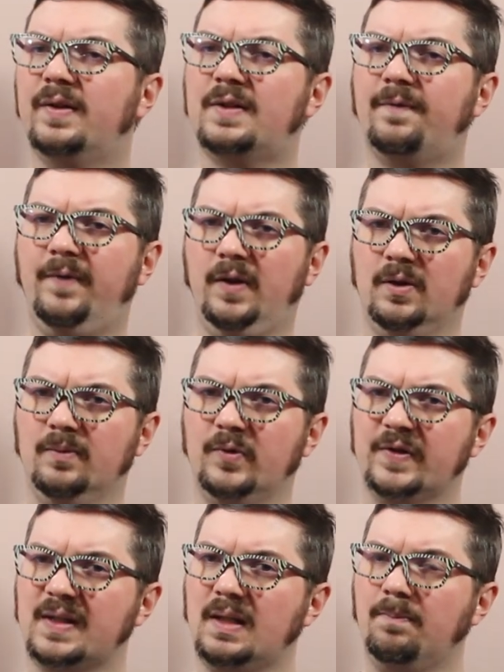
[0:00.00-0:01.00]
this film
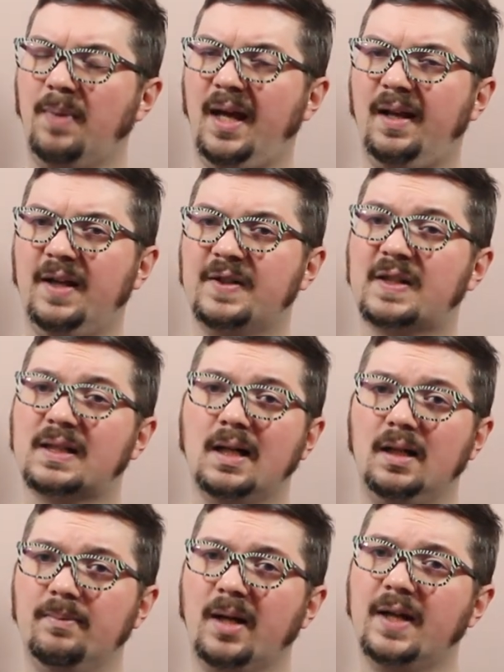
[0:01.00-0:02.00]
was the badass
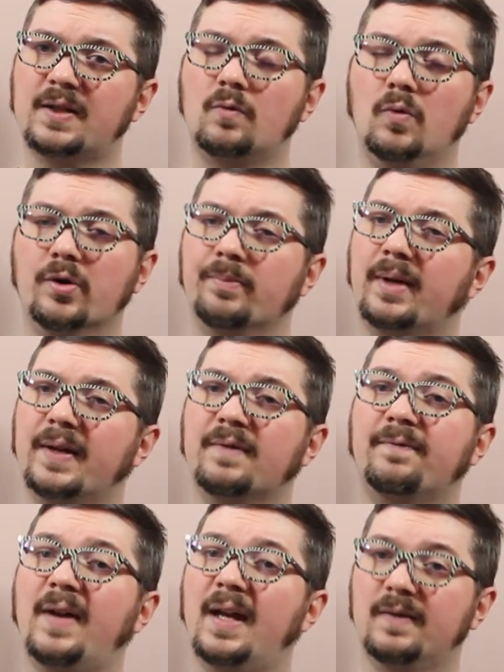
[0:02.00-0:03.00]
skull mask worn by
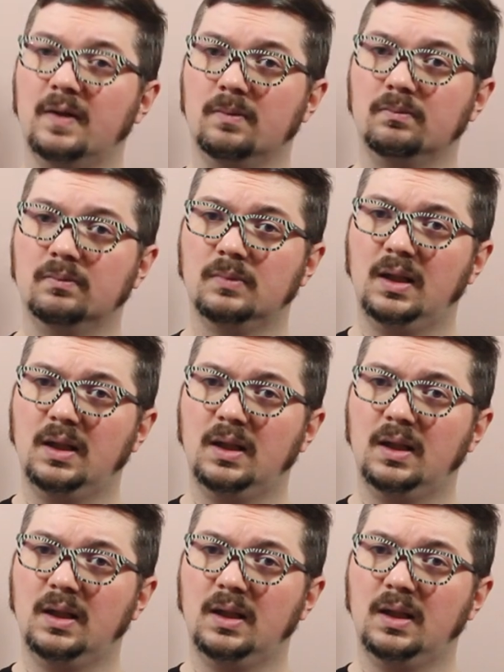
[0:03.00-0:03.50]
the Phantom.